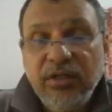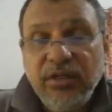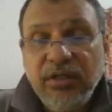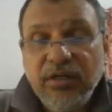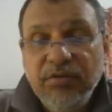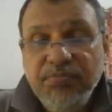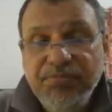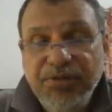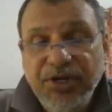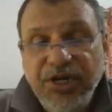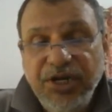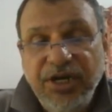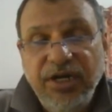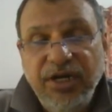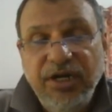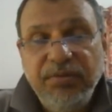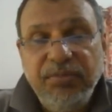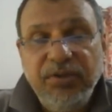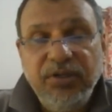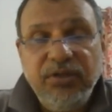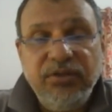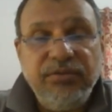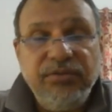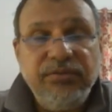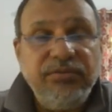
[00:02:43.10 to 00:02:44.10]

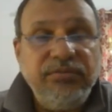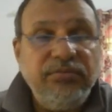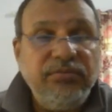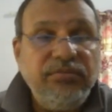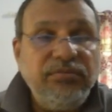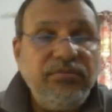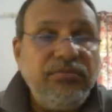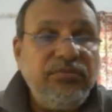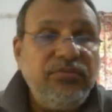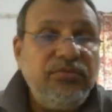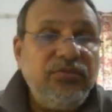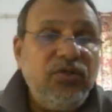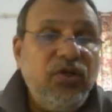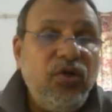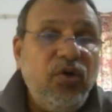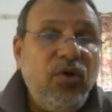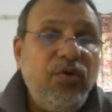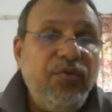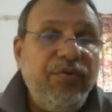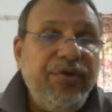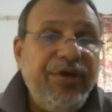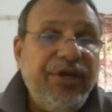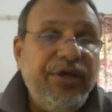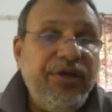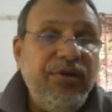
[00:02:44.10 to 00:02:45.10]
comparable,
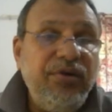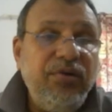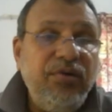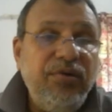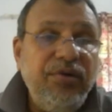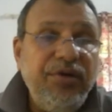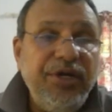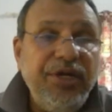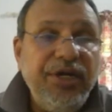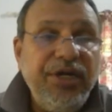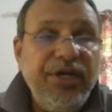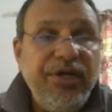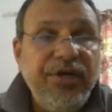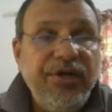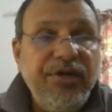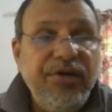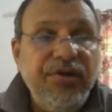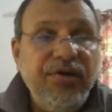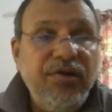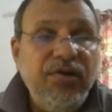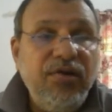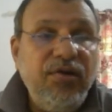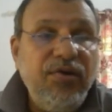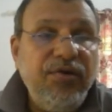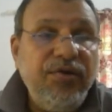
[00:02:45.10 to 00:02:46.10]
or we cannot
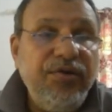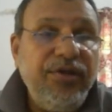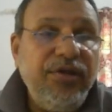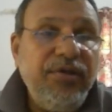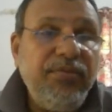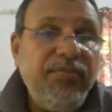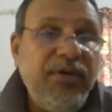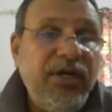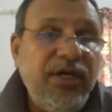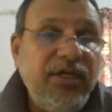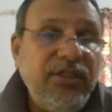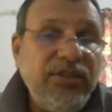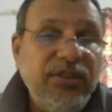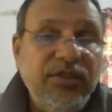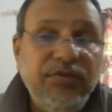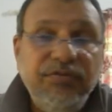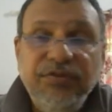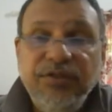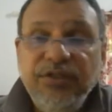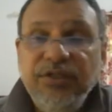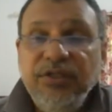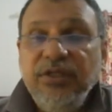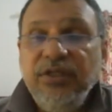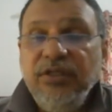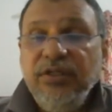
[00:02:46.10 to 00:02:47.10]
ignore the mass of
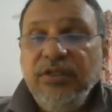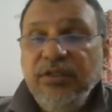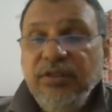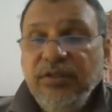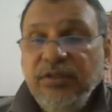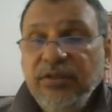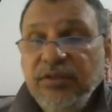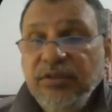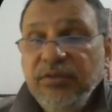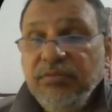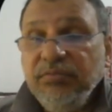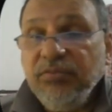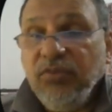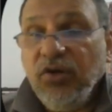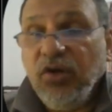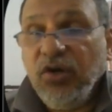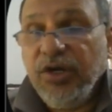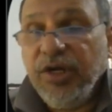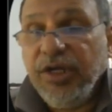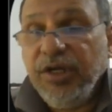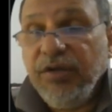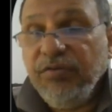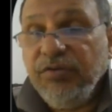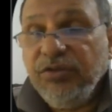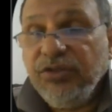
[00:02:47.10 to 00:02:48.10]
the
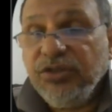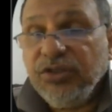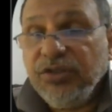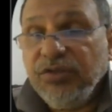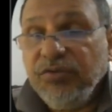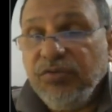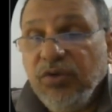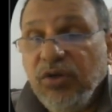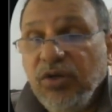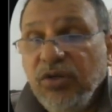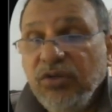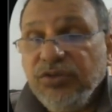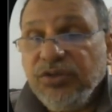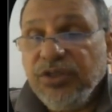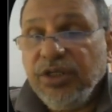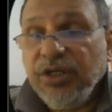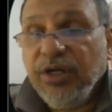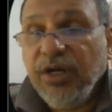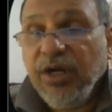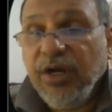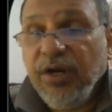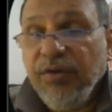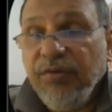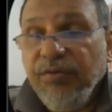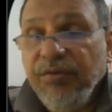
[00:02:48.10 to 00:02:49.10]
body which revolves
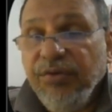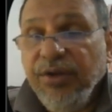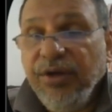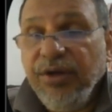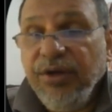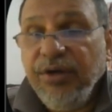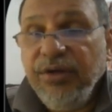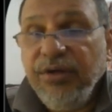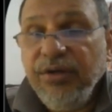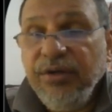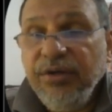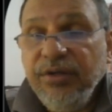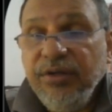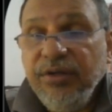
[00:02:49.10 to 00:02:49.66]
around the